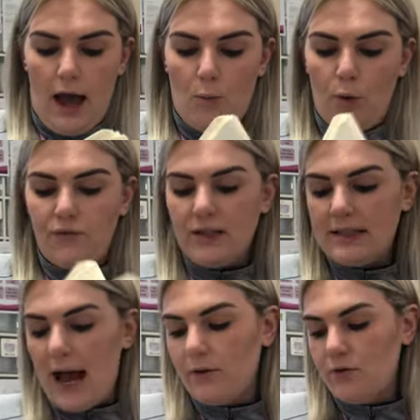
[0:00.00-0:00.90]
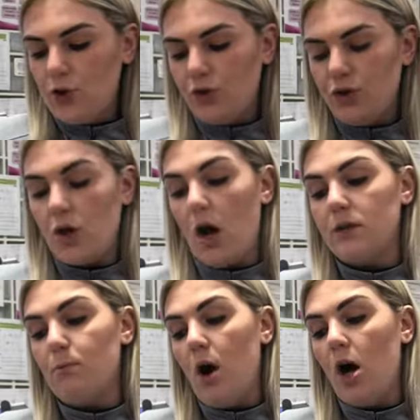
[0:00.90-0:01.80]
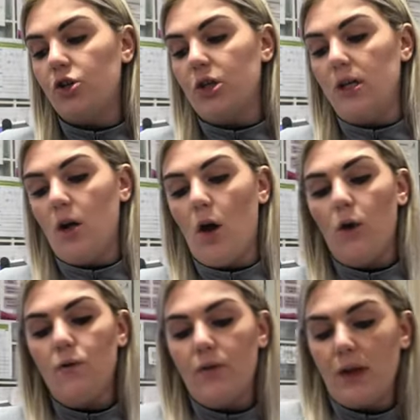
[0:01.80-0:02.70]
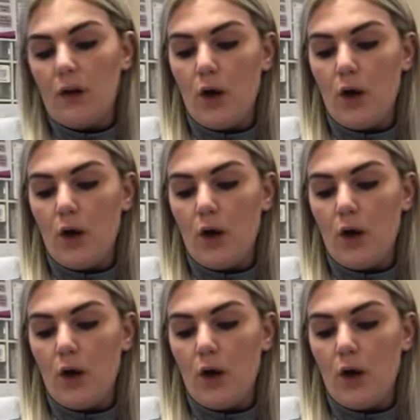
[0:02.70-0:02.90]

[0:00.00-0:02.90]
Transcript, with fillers: And with the sound of the Tusk Guards marching over, the,